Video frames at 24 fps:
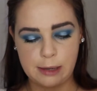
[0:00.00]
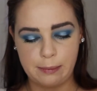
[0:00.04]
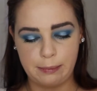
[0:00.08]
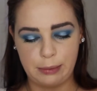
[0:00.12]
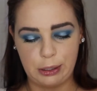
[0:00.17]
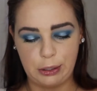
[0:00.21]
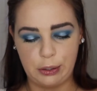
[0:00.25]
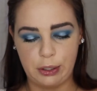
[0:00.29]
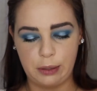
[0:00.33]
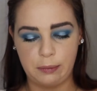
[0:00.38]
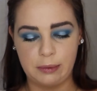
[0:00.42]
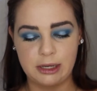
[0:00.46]

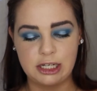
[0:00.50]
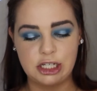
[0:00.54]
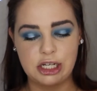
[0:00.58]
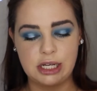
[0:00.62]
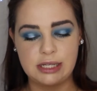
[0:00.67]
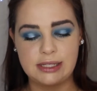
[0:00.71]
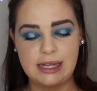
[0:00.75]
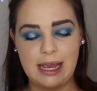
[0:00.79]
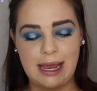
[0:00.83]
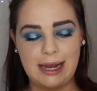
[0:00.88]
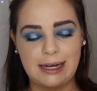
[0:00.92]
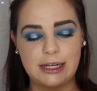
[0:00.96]
Beauty
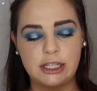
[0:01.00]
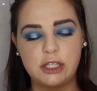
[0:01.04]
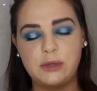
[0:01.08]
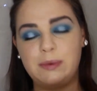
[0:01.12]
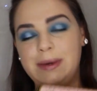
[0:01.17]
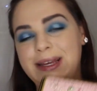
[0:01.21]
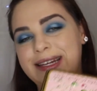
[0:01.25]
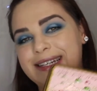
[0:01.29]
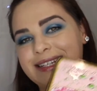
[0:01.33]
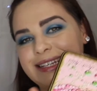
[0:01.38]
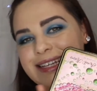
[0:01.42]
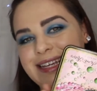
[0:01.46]
Wishes and
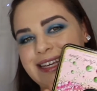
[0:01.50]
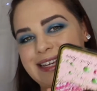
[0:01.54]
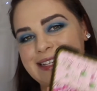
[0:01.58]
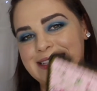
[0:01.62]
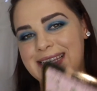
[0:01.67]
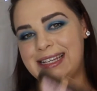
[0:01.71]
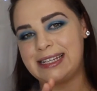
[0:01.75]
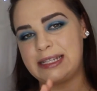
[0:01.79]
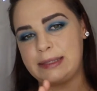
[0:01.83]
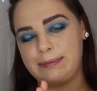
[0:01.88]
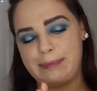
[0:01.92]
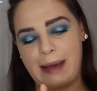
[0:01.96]
Sweet
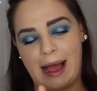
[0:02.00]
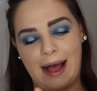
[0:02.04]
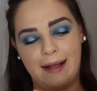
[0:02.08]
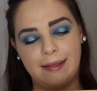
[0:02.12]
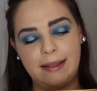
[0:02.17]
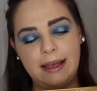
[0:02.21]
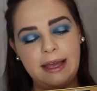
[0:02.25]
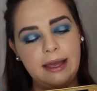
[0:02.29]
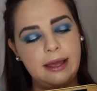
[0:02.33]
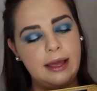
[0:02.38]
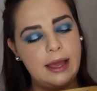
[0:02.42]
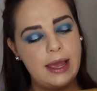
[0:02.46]
Kisses
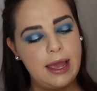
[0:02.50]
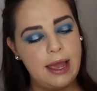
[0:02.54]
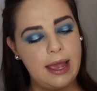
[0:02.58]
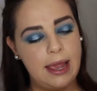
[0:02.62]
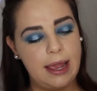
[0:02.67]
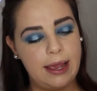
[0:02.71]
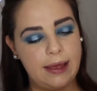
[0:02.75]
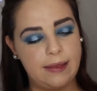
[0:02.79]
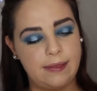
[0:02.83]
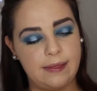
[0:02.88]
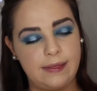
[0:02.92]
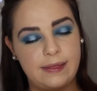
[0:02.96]
palette
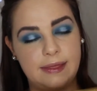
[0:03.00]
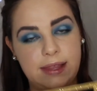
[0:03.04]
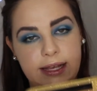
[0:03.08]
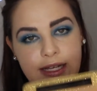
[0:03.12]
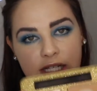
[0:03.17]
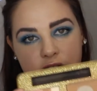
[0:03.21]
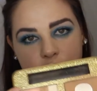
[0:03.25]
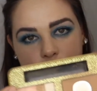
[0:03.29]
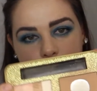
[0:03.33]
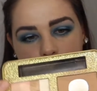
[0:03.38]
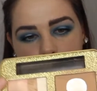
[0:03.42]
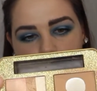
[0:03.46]
in
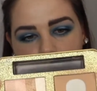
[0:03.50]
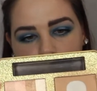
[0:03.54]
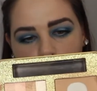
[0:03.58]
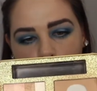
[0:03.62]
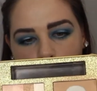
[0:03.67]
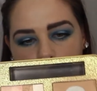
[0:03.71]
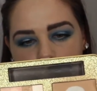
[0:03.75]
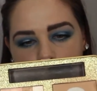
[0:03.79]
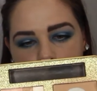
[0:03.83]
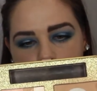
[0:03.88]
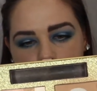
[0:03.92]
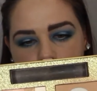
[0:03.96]
this
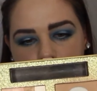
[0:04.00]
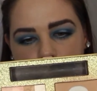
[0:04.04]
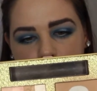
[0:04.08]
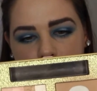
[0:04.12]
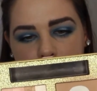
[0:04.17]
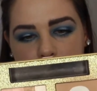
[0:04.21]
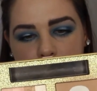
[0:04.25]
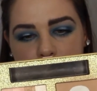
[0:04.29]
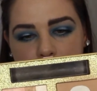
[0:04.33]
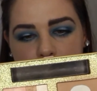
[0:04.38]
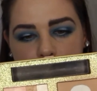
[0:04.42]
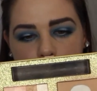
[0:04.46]
bronzer
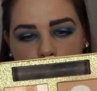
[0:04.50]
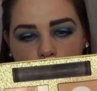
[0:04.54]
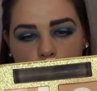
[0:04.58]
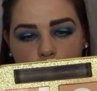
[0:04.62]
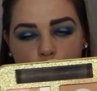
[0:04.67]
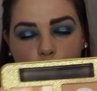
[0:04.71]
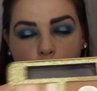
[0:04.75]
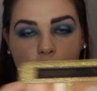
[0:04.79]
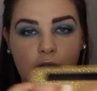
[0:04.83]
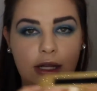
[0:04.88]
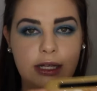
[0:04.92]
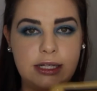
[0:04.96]
shade here,
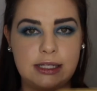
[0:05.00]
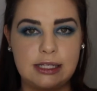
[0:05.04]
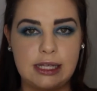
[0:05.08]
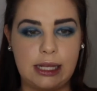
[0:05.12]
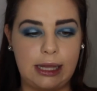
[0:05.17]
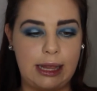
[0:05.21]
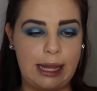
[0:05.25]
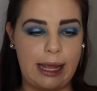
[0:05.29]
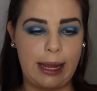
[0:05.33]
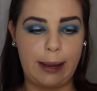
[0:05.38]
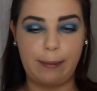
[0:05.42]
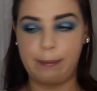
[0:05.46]
Chocolate
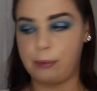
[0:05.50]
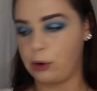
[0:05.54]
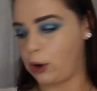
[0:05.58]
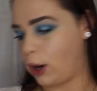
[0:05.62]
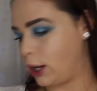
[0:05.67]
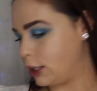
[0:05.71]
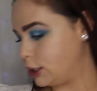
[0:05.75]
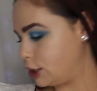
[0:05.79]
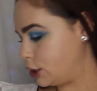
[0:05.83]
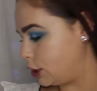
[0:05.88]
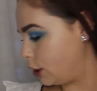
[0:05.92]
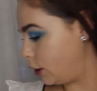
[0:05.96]
Soleil
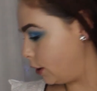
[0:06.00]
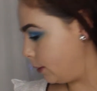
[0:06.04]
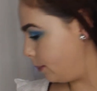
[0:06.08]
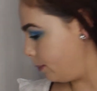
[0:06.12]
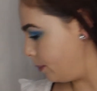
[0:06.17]
Bronzer.